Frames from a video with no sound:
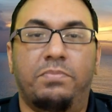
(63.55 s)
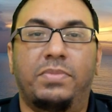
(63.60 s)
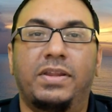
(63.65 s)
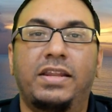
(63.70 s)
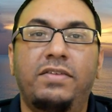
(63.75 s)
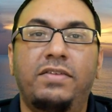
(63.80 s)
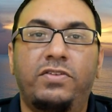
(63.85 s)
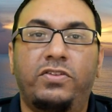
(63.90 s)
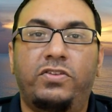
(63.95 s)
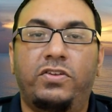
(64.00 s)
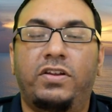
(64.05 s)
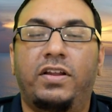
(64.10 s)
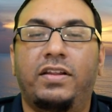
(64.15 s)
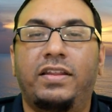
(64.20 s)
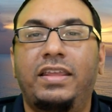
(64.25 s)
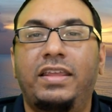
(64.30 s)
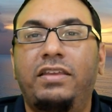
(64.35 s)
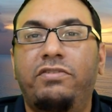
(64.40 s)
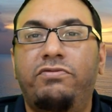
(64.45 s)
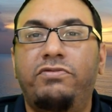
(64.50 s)
Believe it or
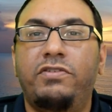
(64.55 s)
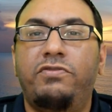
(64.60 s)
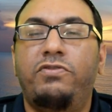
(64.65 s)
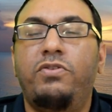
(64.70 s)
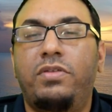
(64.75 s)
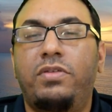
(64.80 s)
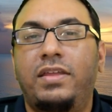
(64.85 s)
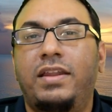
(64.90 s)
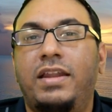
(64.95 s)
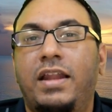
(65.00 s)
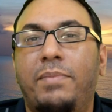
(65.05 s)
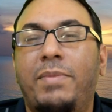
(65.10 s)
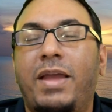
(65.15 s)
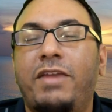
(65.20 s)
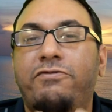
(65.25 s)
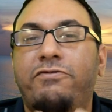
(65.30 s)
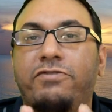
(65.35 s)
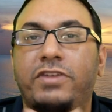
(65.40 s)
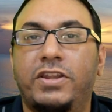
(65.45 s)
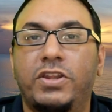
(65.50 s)
not, even if you think that my
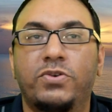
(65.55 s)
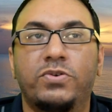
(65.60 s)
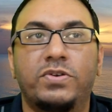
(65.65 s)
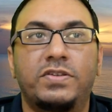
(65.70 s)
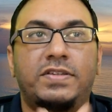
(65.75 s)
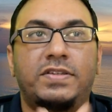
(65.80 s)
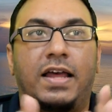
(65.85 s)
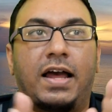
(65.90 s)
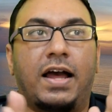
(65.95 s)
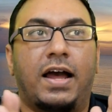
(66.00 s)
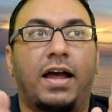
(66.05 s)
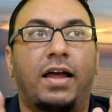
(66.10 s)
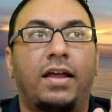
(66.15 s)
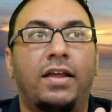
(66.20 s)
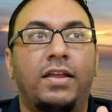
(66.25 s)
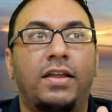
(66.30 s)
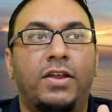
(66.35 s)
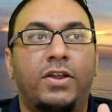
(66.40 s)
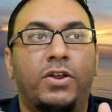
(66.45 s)
videos are